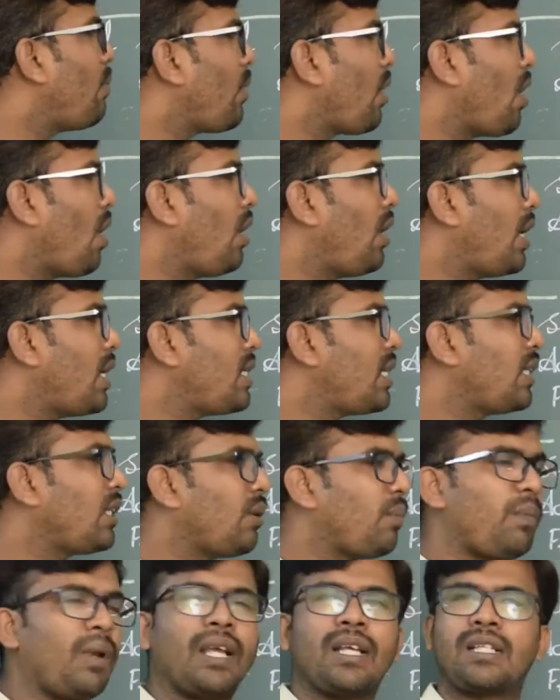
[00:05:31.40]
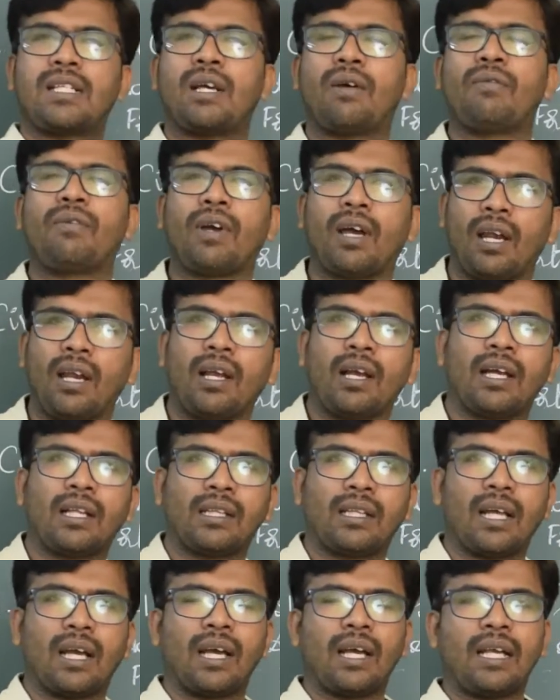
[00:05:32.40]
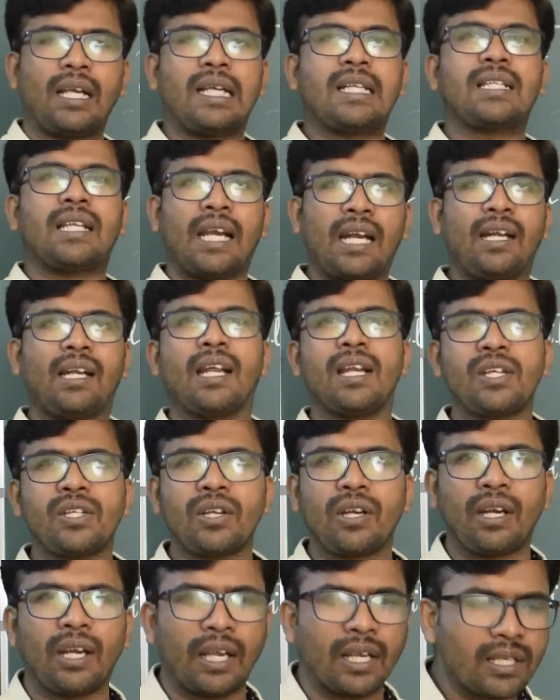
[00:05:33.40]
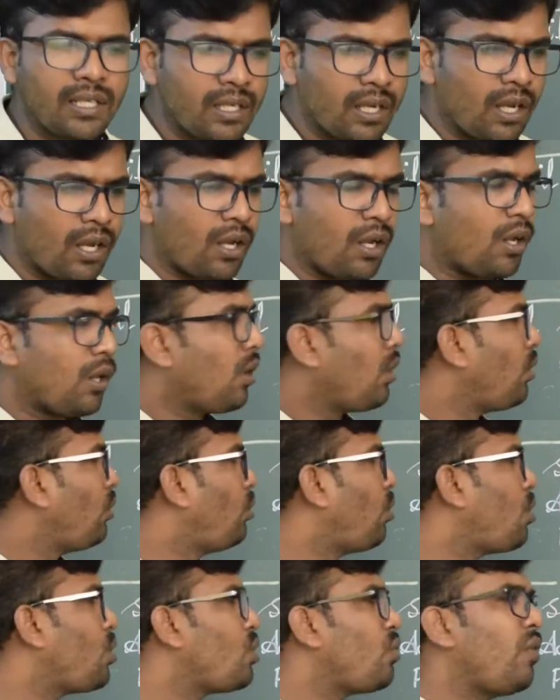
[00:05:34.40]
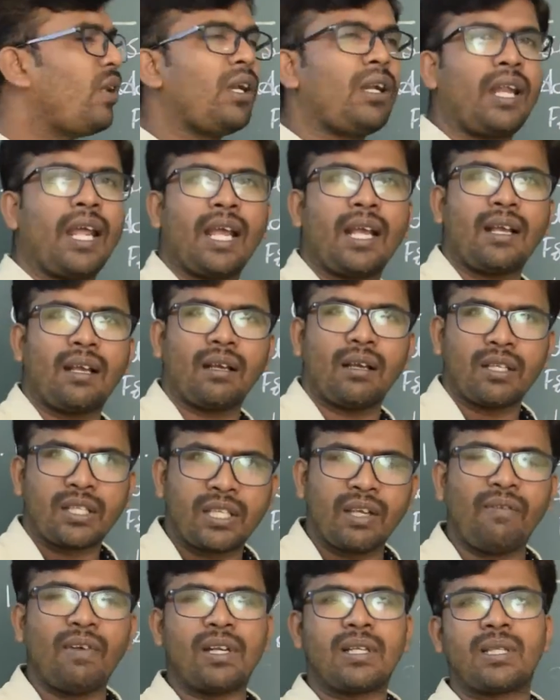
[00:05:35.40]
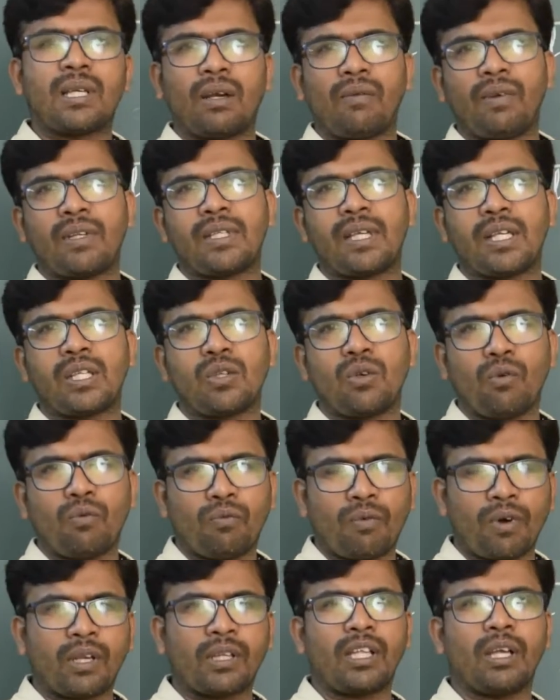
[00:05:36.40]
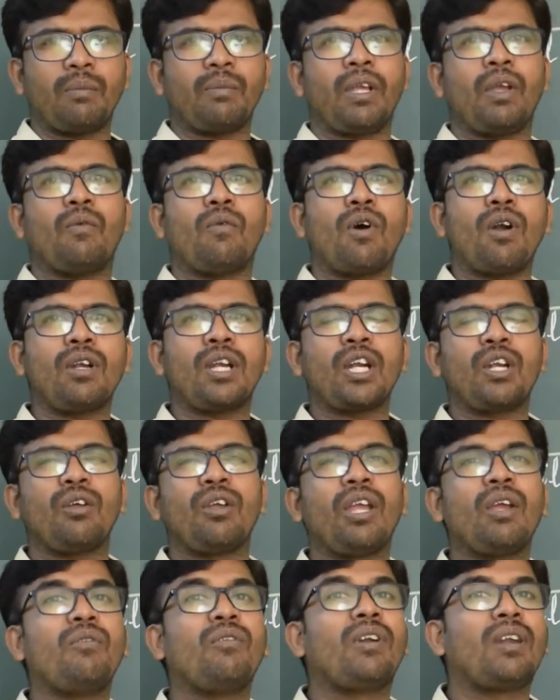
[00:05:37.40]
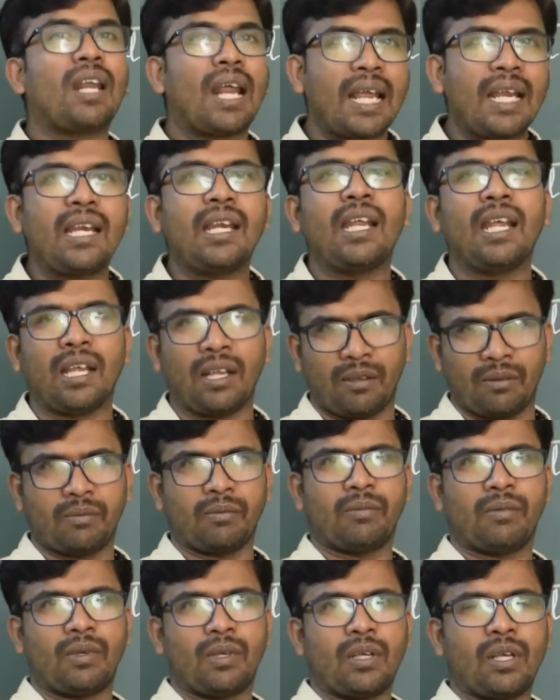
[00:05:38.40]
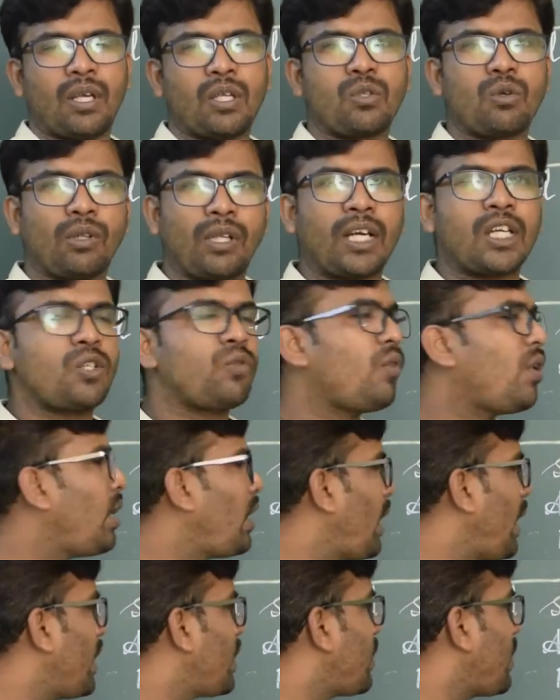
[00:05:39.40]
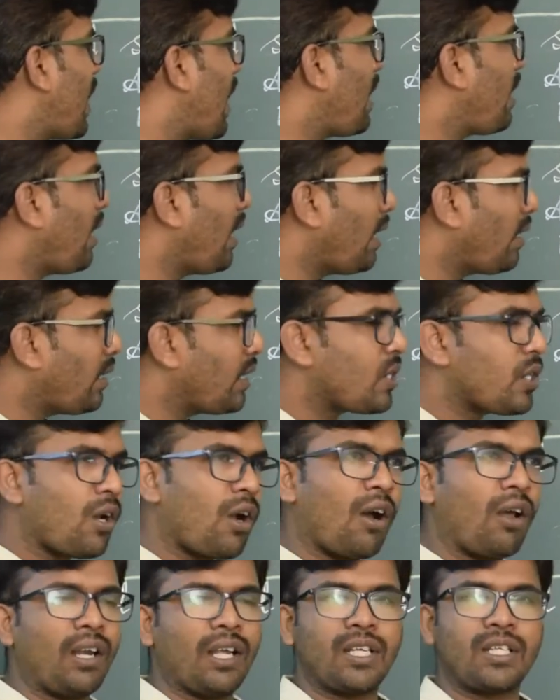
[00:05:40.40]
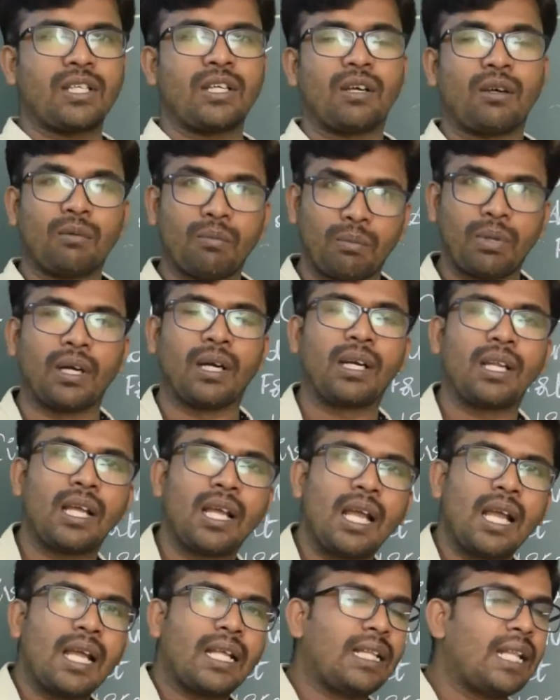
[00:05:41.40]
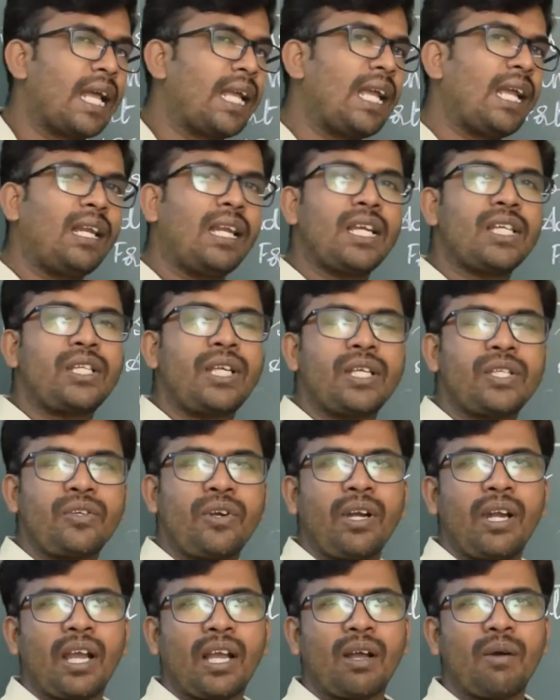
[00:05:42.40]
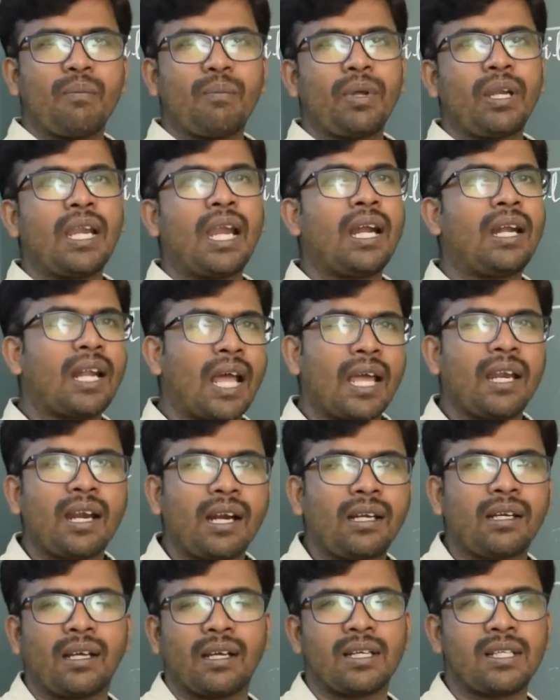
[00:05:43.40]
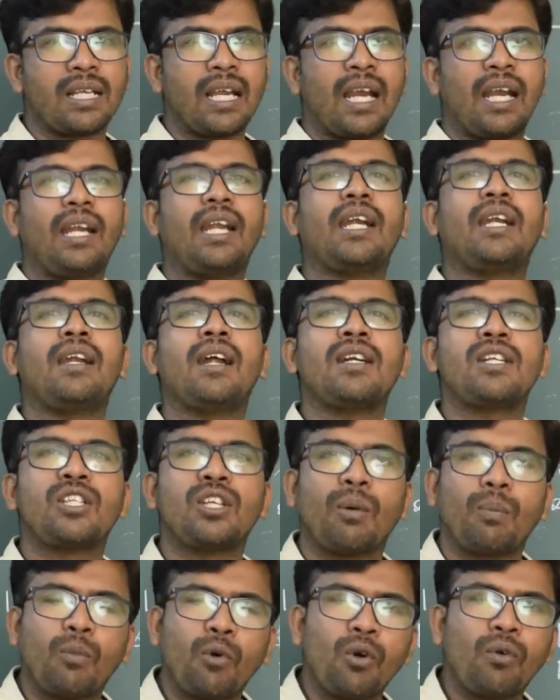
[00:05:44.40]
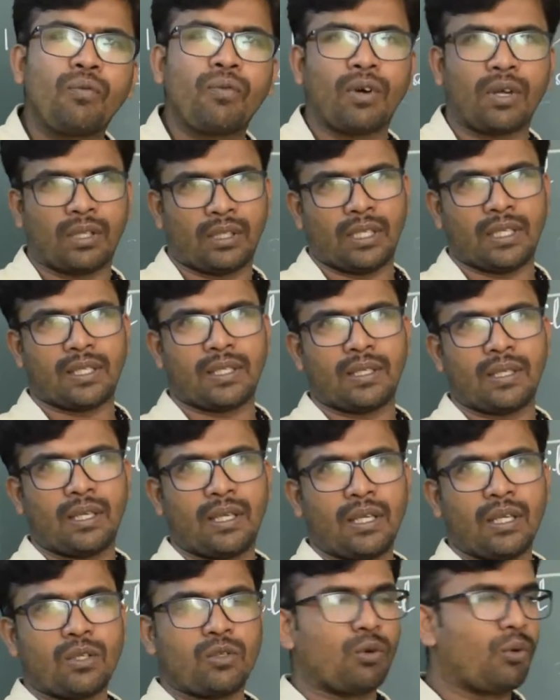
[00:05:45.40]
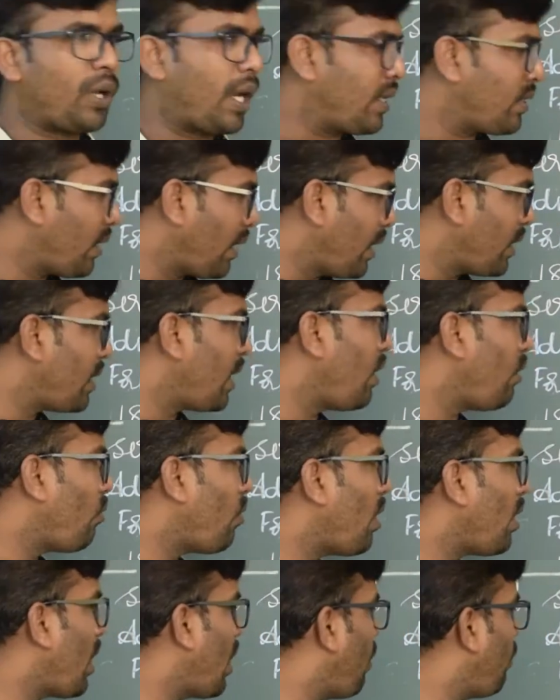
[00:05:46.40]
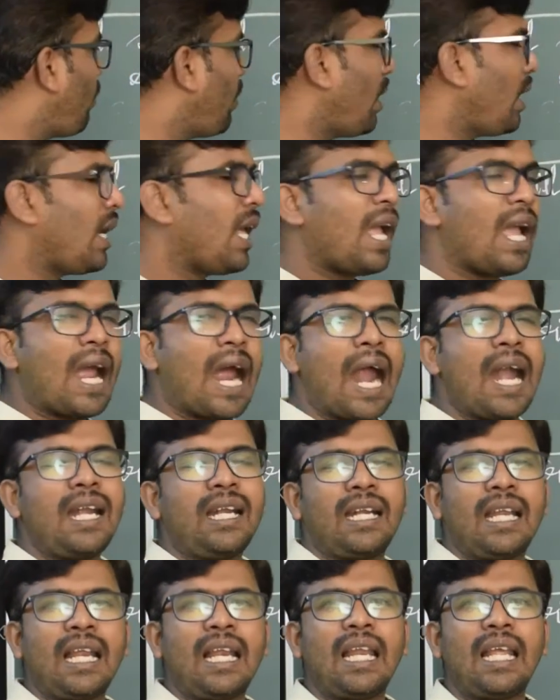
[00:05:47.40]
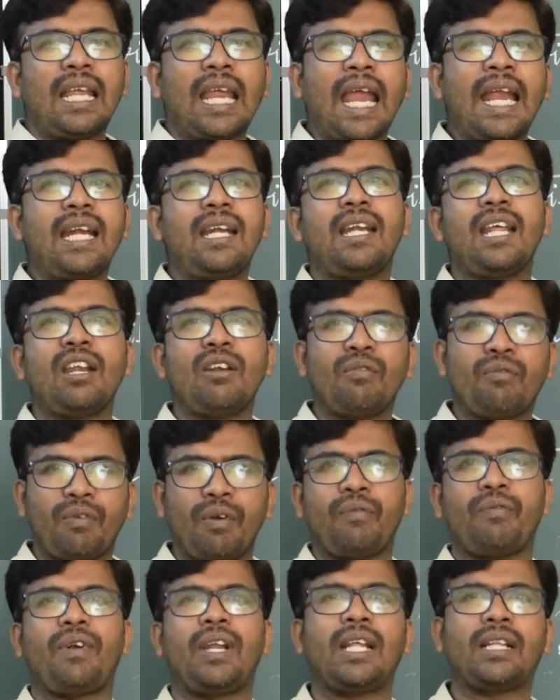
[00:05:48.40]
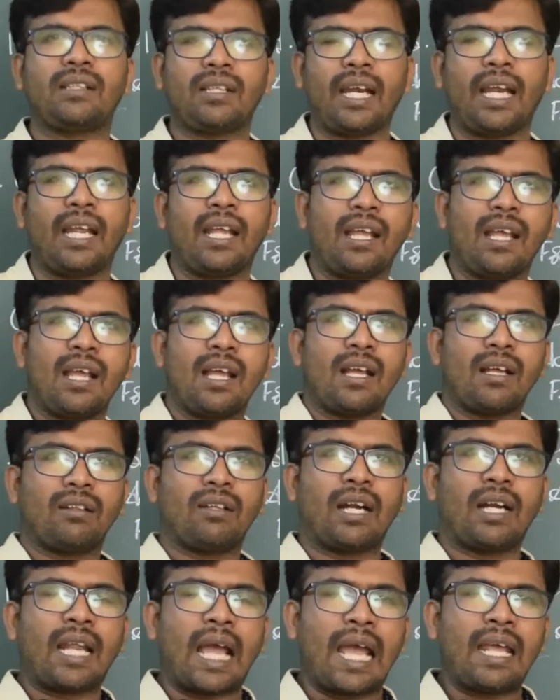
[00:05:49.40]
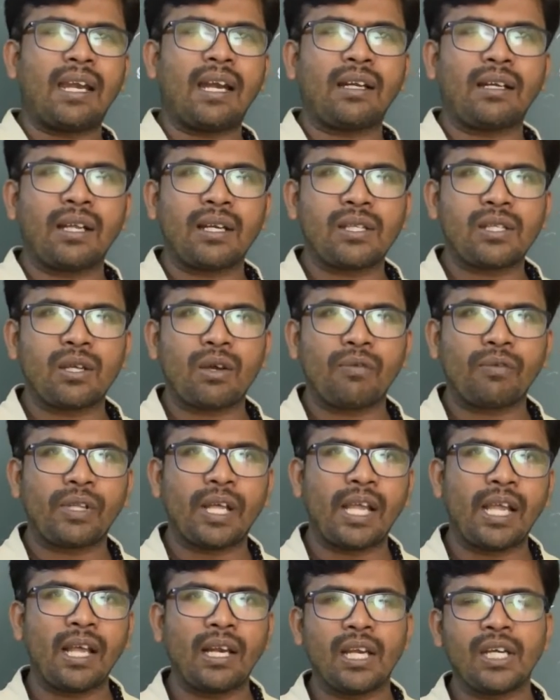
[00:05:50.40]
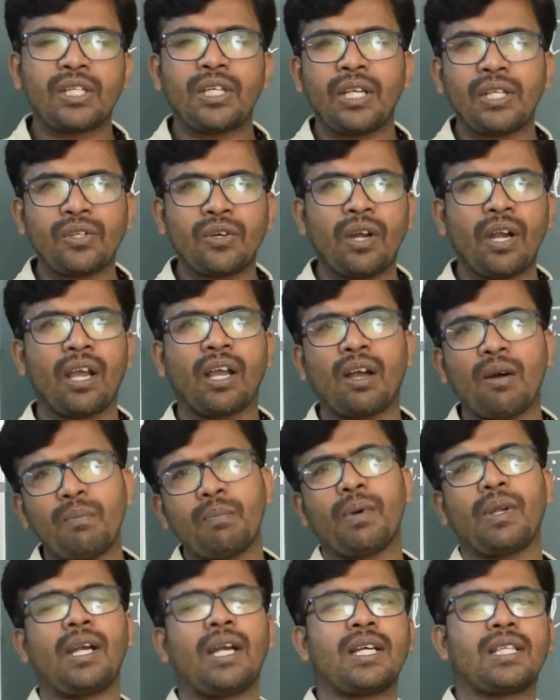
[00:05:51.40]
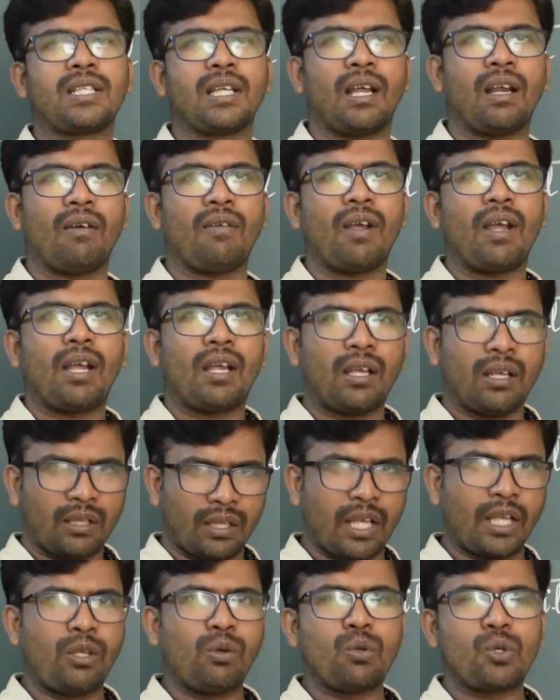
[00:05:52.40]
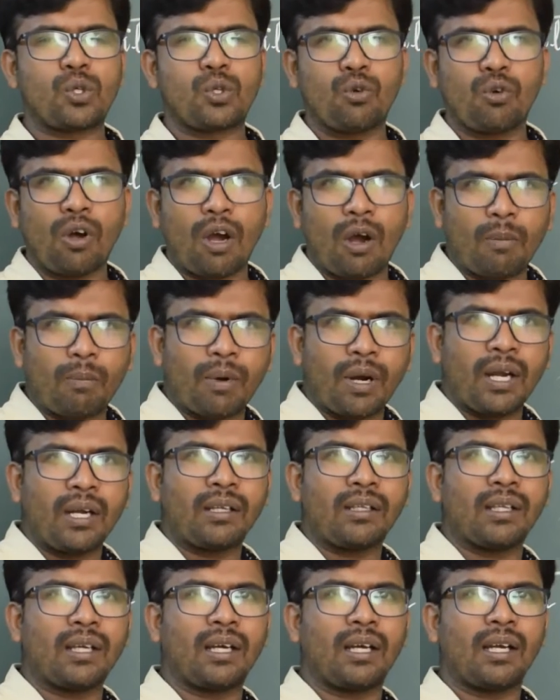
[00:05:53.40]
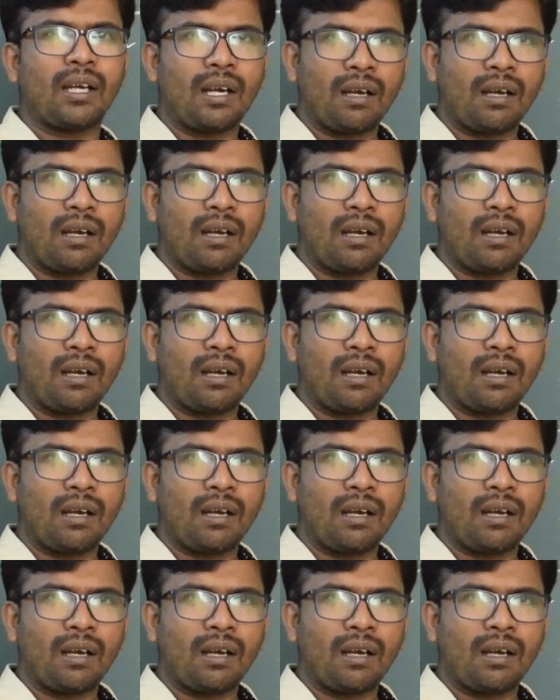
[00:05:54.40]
College at the place of Calcutta. His intention is those who will take civil services, so for them he wanted to give training. So that's what he started this college. But the English East India Company directors did not support for this. So as a result, what happened, until 1853, the directors of the English East India Company itself, they used to appoint the